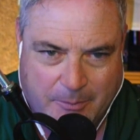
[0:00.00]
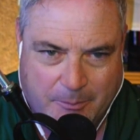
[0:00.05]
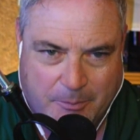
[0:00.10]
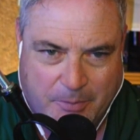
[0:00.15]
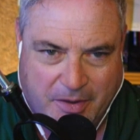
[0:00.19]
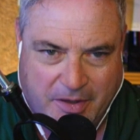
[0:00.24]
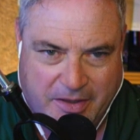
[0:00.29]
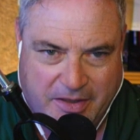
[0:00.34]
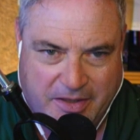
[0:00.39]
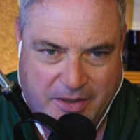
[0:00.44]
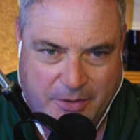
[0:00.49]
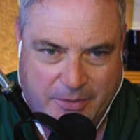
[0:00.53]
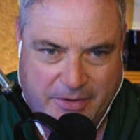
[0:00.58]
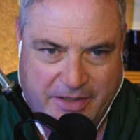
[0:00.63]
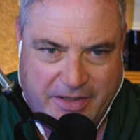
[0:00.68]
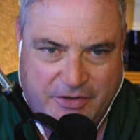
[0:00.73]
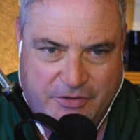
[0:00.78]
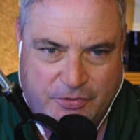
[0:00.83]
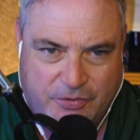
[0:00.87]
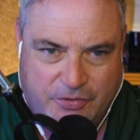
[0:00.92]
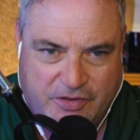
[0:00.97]
But,
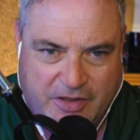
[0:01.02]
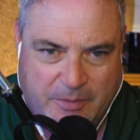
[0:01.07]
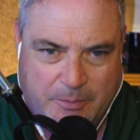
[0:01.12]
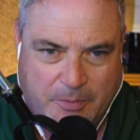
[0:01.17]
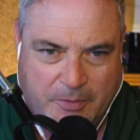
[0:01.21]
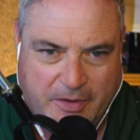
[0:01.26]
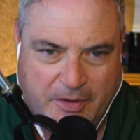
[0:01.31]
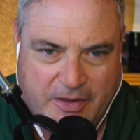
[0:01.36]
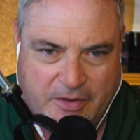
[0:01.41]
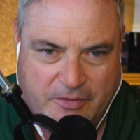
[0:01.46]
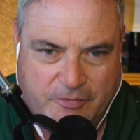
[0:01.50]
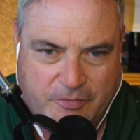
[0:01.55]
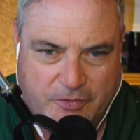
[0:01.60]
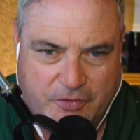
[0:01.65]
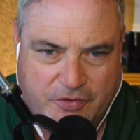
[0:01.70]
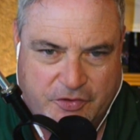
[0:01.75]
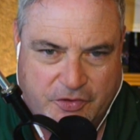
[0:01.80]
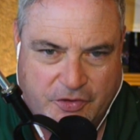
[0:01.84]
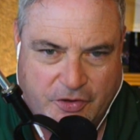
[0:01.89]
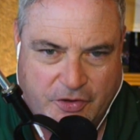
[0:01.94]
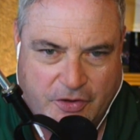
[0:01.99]
interesting player for
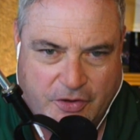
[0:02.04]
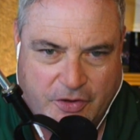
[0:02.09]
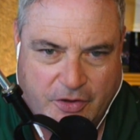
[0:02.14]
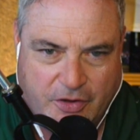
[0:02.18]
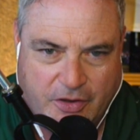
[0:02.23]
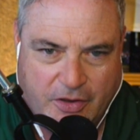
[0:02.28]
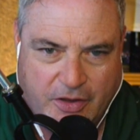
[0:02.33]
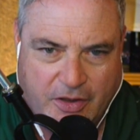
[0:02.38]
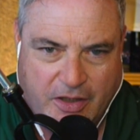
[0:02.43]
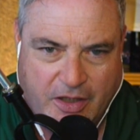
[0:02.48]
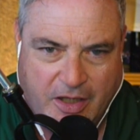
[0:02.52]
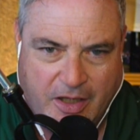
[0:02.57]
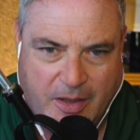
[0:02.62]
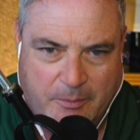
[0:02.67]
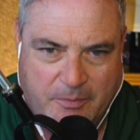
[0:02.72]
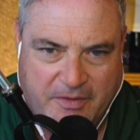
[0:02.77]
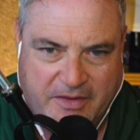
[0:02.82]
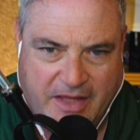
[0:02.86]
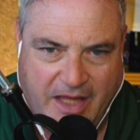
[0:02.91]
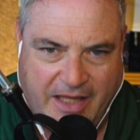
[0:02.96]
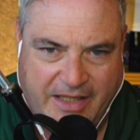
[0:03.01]
sure.
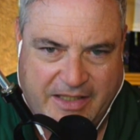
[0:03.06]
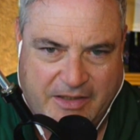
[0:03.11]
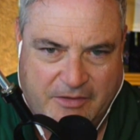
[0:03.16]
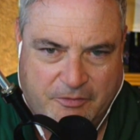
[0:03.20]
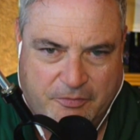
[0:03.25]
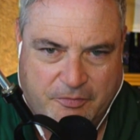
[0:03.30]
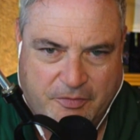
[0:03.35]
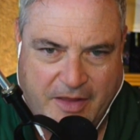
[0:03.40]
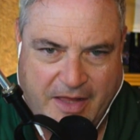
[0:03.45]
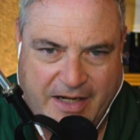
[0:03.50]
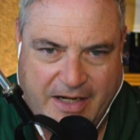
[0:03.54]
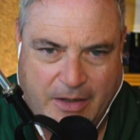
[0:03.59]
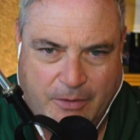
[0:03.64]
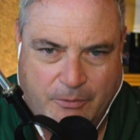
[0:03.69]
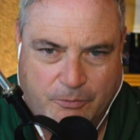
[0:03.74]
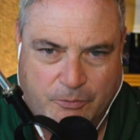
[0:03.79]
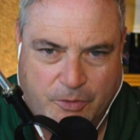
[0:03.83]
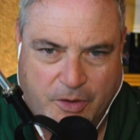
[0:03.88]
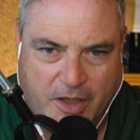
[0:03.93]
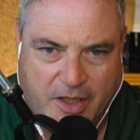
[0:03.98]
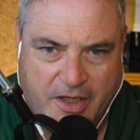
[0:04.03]
The guy can flat out
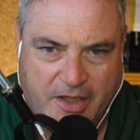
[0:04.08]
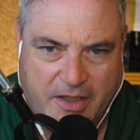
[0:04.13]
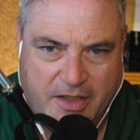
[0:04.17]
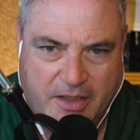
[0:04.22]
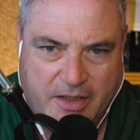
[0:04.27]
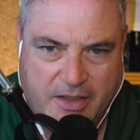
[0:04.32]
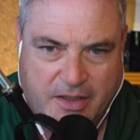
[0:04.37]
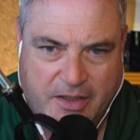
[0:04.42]
run.